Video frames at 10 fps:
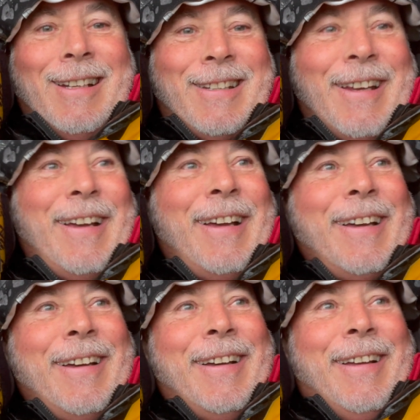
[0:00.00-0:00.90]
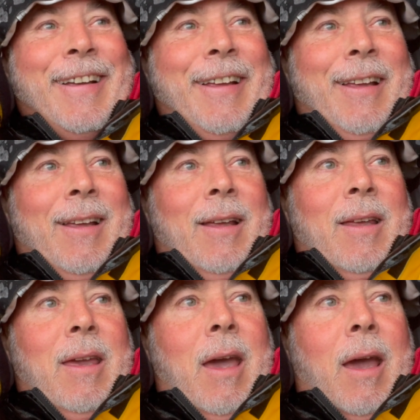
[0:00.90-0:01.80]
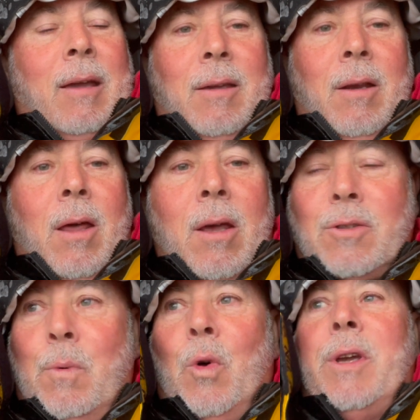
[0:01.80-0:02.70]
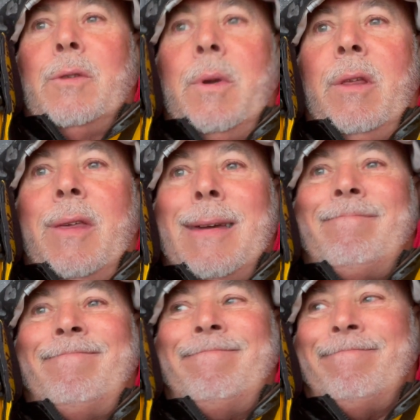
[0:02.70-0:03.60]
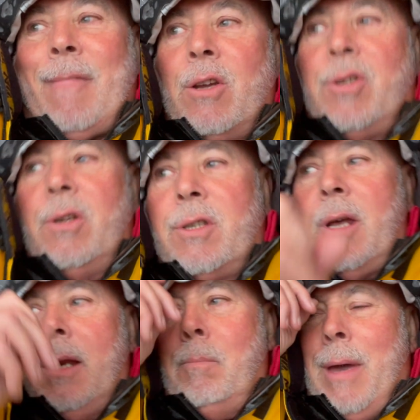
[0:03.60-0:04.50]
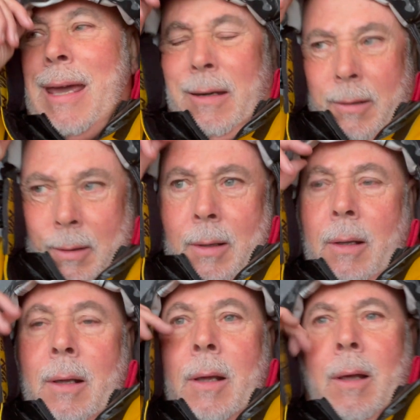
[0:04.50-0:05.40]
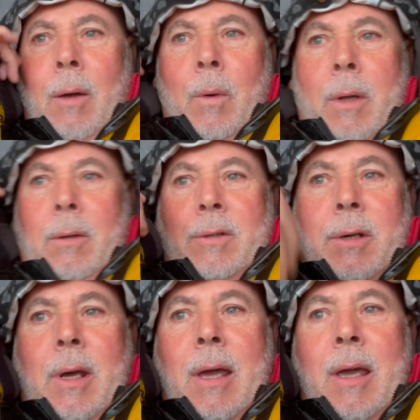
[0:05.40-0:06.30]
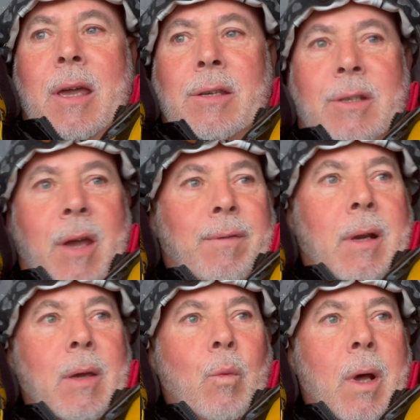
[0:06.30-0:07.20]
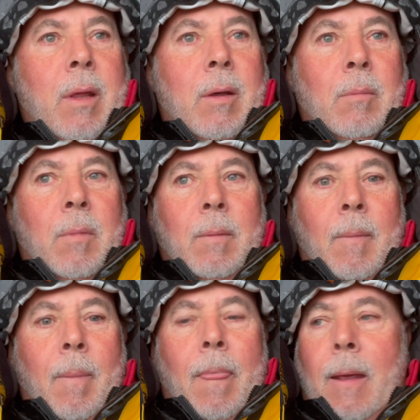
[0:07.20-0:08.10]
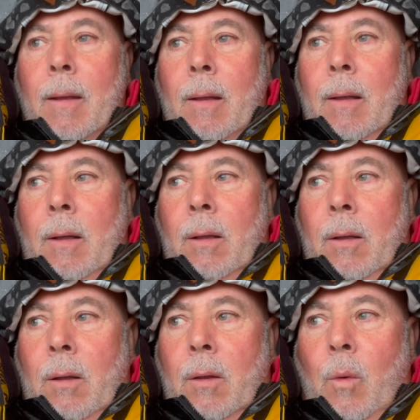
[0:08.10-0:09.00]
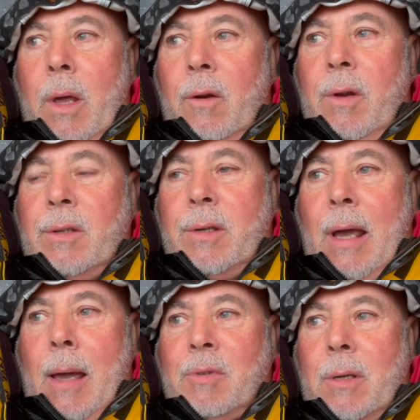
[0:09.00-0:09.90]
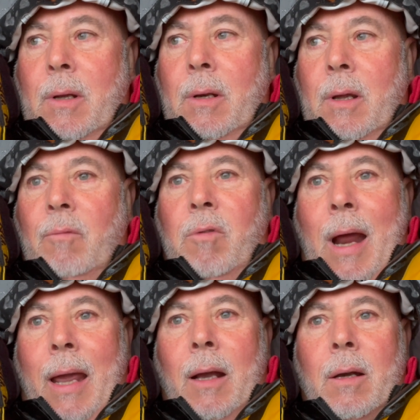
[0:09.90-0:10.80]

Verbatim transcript: and uh, yeah, you know those mornings where you think, hmm, should have stayed in bed. Well, today is definitely one of them. The weather is absolutely rank,